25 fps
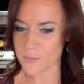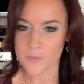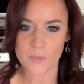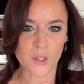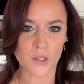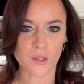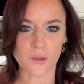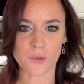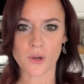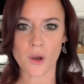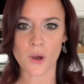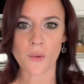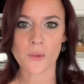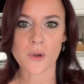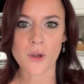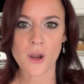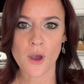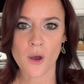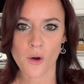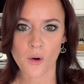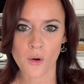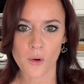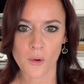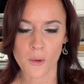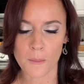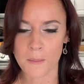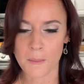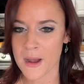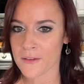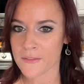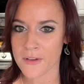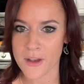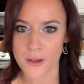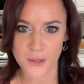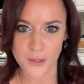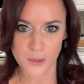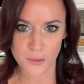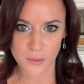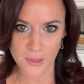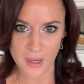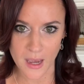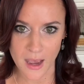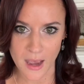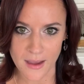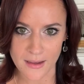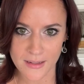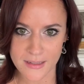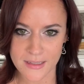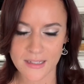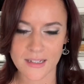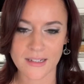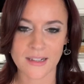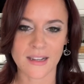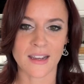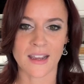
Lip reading: you don't know my value yet,